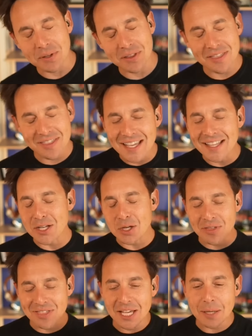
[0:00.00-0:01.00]
but the thing that you
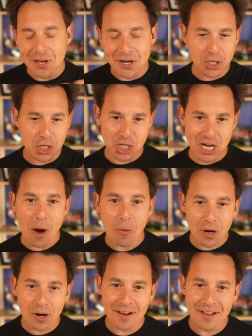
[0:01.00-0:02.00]
think about in the
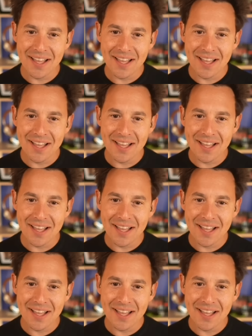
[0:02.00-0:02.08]
shower